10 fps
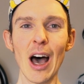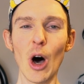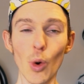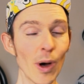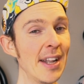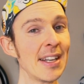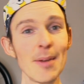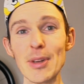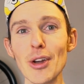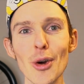Oh, and let
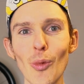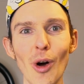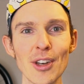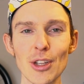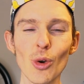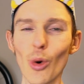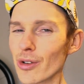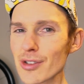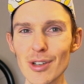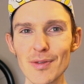me know what
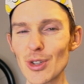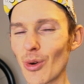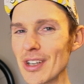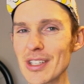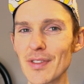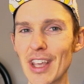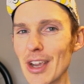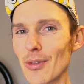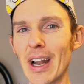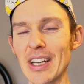your sort of choice of
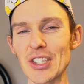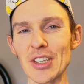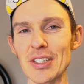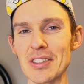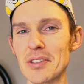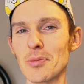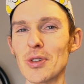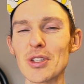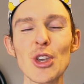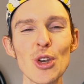gear ratios is. I'm
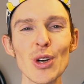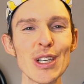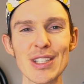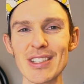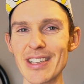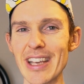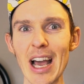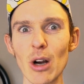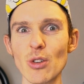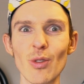always curious to see
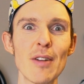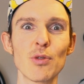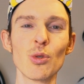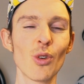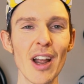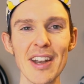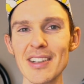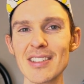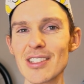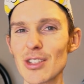how gravel
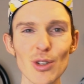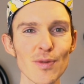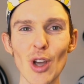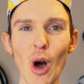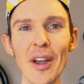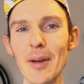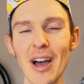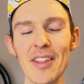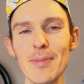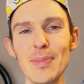grinders are sort of going
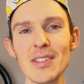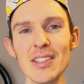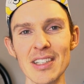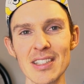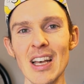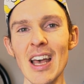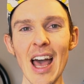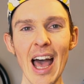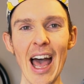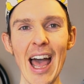about their business.
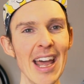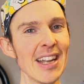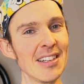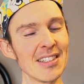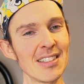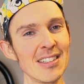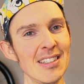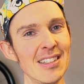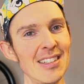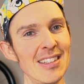And
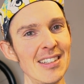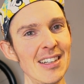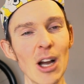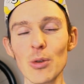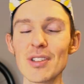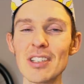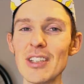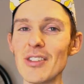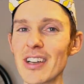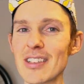I will see
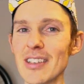you next